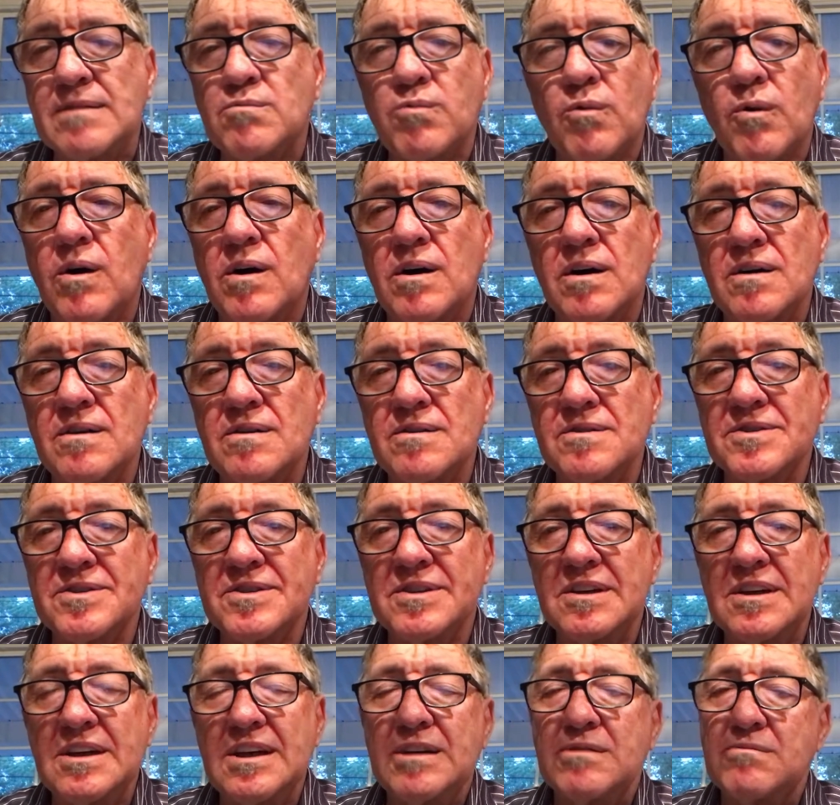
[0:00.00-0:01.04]
walls.
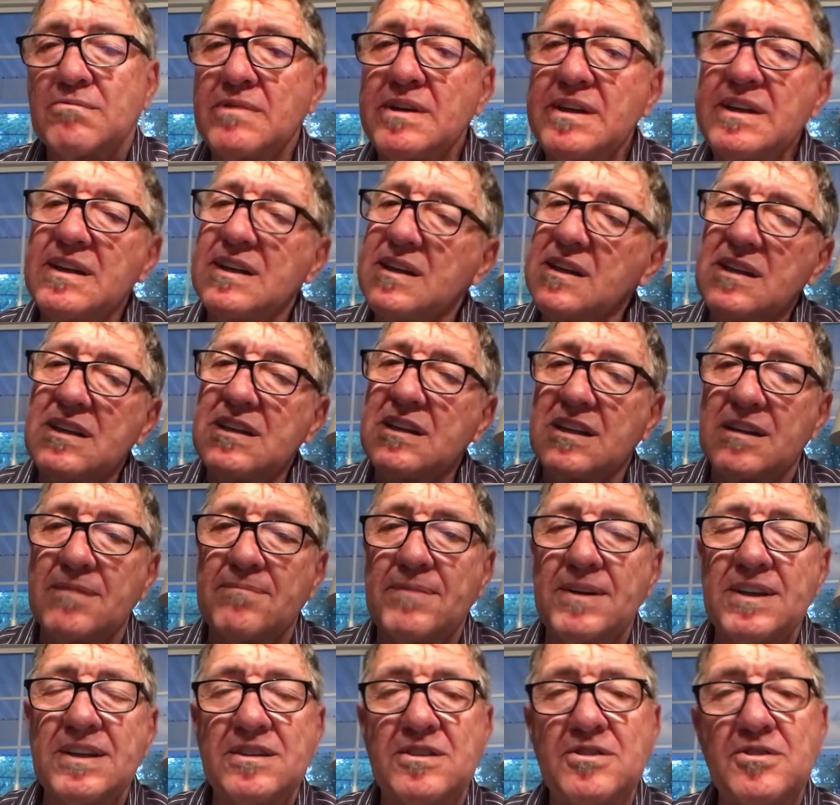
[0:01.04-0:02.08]
We need to
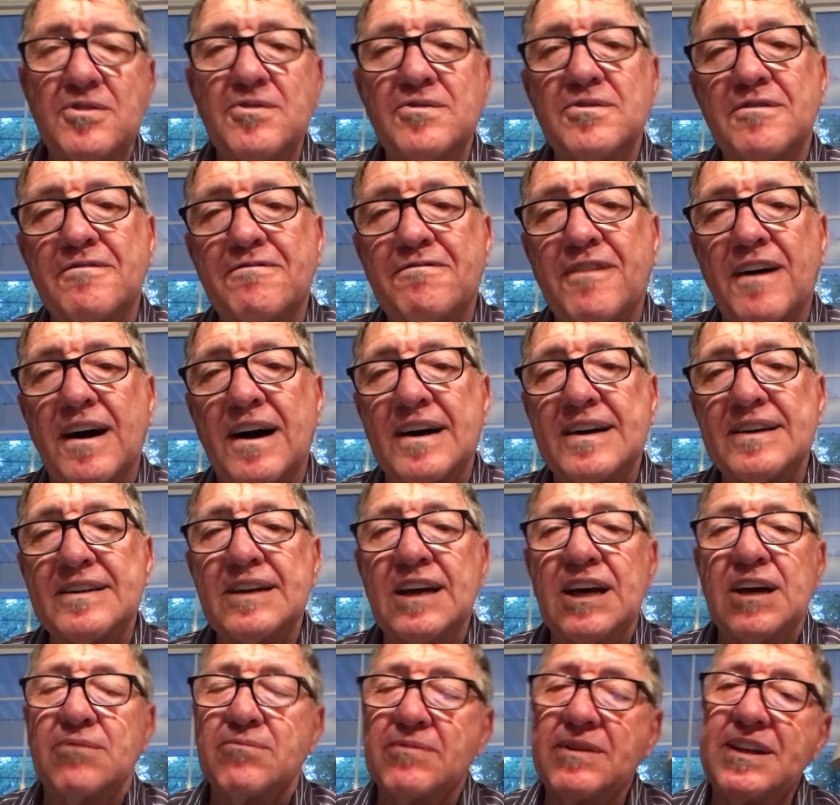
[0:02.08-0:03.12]
be unified.
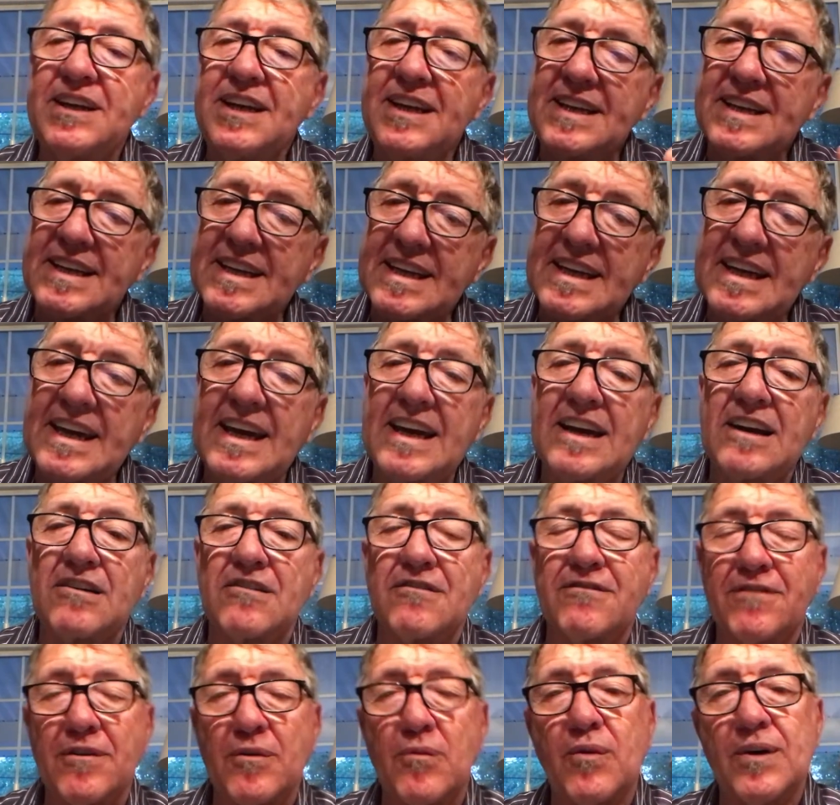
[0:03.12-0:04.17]
We need to care
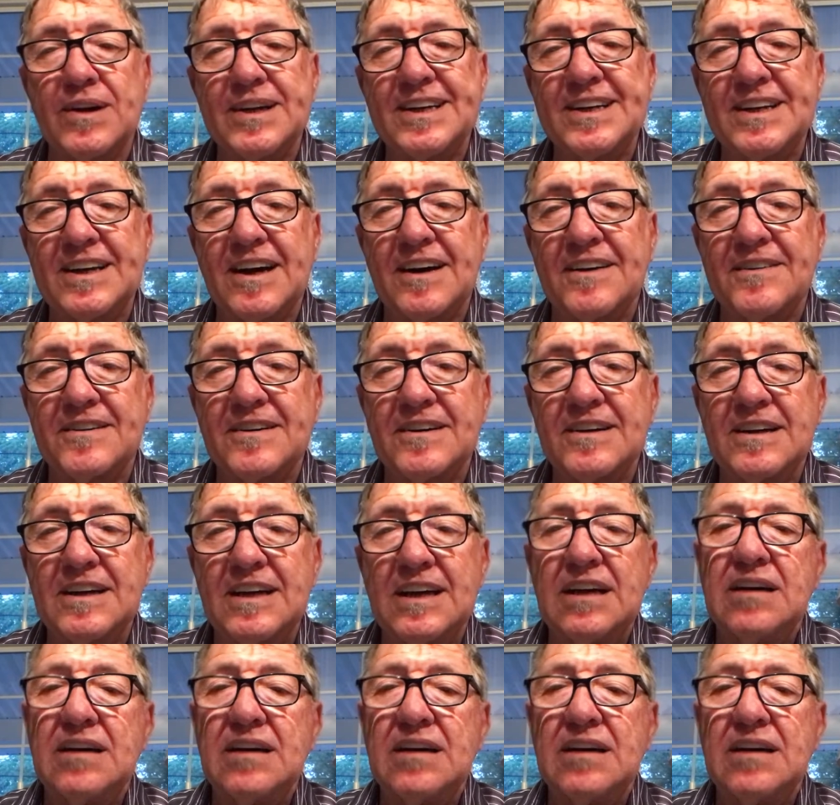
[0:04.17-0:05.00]
for one another.